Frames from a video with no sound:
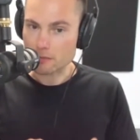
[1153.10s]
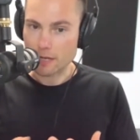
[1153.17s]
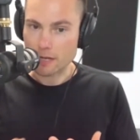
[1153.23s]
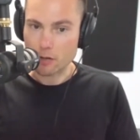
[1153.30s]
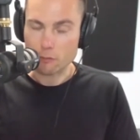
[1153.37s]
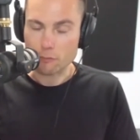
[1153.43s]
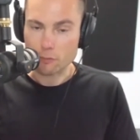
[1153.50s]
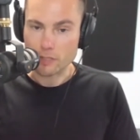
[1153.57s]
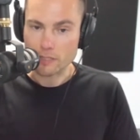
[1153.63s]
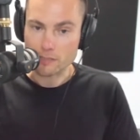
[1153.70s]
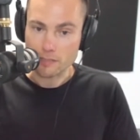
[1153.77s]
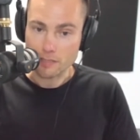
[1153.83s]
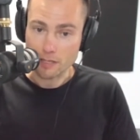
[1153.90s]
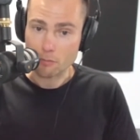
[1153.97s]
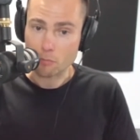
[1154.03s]
and
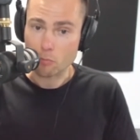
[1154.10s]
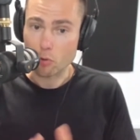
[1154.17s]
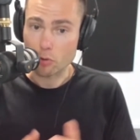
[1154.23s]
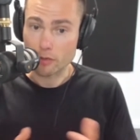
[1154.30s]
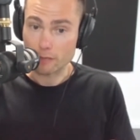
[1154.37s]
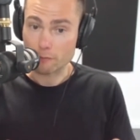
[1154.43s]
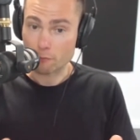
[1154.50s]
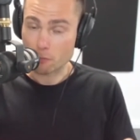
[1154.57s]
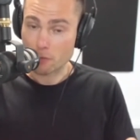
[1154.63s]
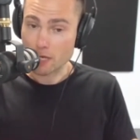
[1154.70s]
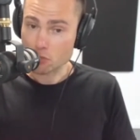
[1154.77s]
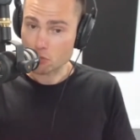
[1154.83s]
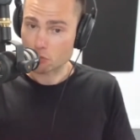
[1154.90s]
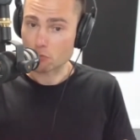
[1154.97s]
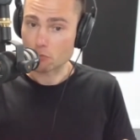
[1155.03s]
offerings that are more
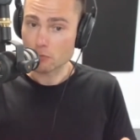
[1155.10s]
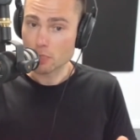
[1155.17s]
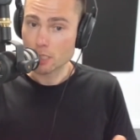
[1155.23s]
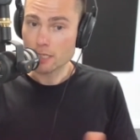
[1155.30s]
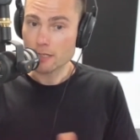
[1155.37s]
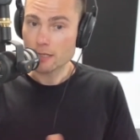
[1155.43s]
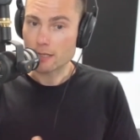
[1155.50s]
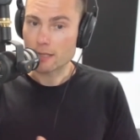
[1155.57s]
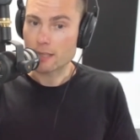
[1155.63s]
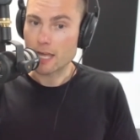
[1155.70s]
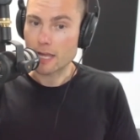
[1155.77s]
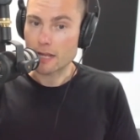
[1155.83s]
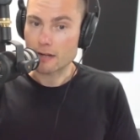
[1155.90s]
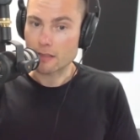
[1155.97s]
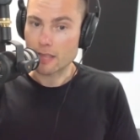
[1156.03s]
informational
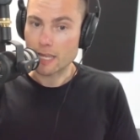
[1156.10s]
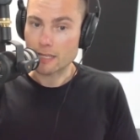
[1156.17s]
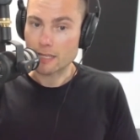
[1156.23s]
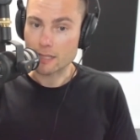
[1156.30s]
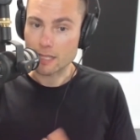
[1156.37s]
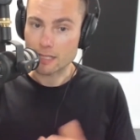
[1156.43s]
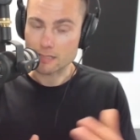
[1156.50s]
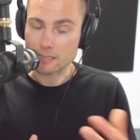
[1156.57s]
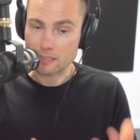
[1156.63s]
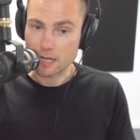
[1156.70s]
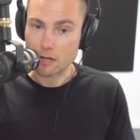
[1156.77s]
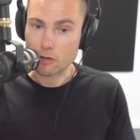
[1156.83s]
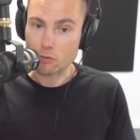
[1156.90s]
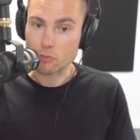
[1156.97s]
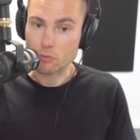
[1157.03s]
that they can then
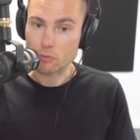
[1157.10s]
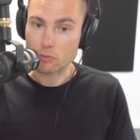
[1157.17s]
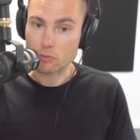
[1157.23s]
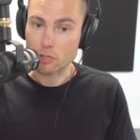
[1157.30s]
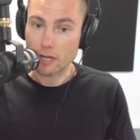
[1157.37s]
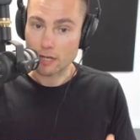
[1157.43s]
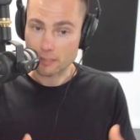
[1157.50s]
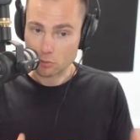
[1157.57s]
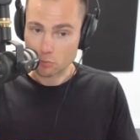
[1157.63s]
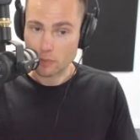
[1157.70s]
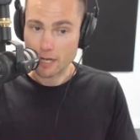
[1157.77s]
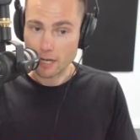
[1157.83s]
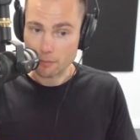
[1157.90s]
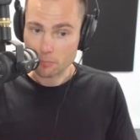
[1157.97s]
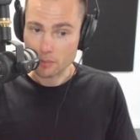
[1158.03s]
sell uh, to
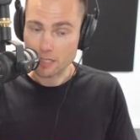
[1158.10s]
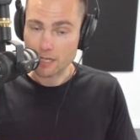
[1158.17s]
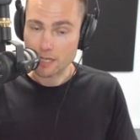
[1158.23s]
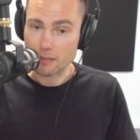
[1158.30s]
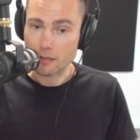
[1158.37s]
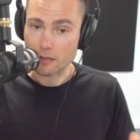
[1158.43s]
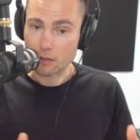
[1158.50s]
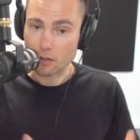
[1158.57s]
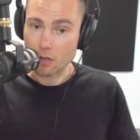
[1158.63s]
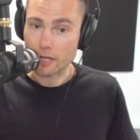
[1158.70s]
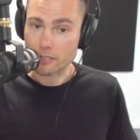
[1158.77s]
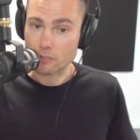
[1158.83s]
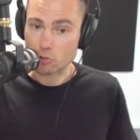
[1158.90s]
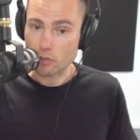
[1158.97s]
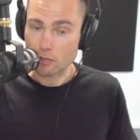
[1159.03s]
accompany either
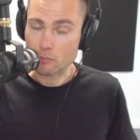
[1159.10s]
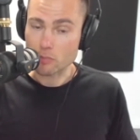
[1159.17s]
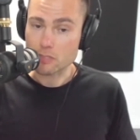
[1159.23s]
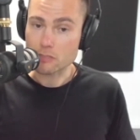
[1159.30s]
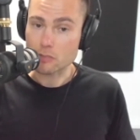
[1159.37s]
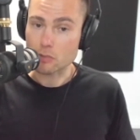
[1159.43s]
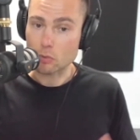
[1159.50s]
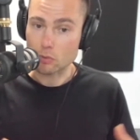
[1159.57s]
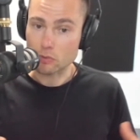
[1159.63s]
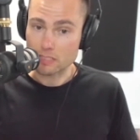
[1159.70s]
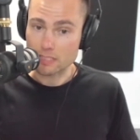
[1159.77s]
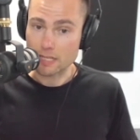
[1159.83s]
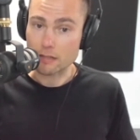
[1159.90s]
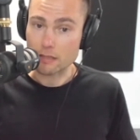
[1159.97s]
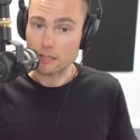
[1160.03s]
client treatments or
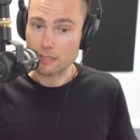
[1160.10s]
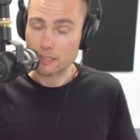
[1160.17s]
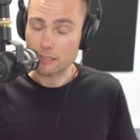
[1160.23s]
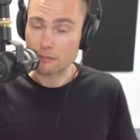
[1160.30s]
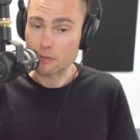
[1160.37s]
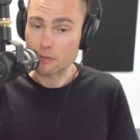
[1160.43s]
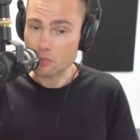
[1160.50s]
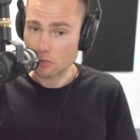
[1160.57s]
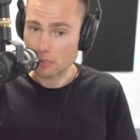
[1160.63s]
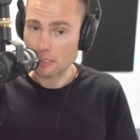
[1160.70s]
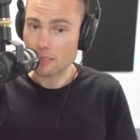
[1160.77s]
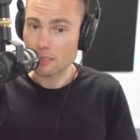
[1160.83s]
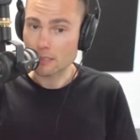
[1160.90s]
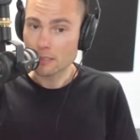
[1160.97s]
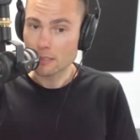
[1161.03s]
sell individually.
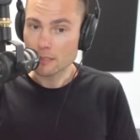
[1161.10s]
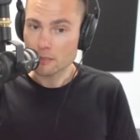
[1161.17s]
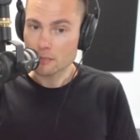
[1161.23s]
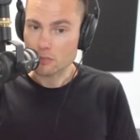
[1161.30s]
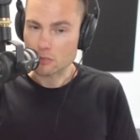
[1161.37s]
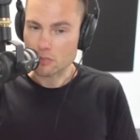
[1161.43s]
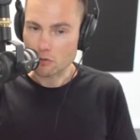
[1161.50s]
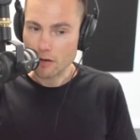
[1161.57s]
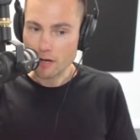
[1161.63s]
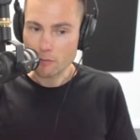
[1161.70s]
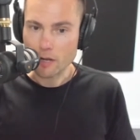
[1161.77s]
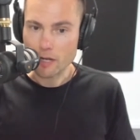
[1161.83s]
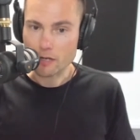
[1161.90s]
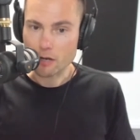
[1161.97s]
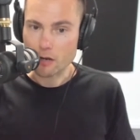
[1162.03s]
So it's a great
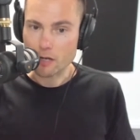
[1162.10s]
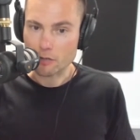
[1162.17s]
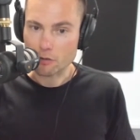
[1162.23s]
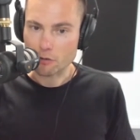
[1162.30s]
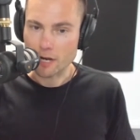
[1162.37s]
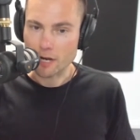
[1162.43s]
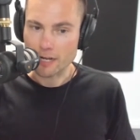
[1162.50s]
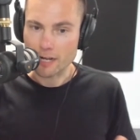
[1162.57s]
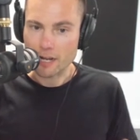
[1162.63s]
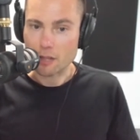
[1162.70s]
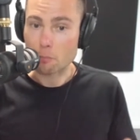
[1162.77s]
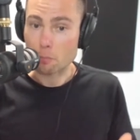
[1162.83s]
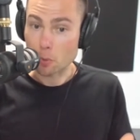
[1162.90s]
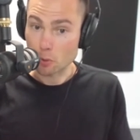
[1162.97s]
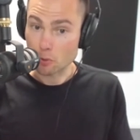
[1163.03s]
way to kind of create another
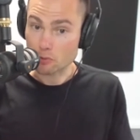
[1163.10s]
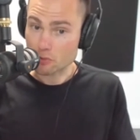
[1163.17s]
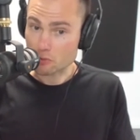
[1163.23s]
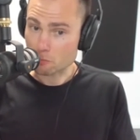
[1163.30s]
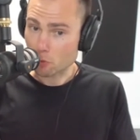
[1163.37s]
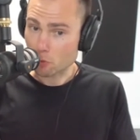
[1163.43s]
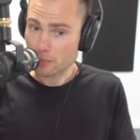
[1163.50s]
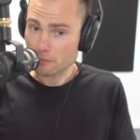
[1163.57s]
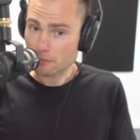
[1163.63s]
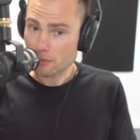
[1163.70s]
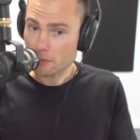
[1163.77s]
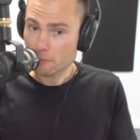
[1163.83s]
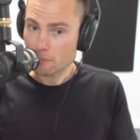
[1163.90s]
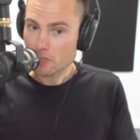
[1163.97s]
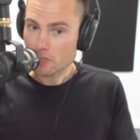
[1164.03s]
purchase point.
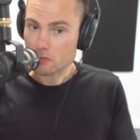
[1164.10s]
Yes. So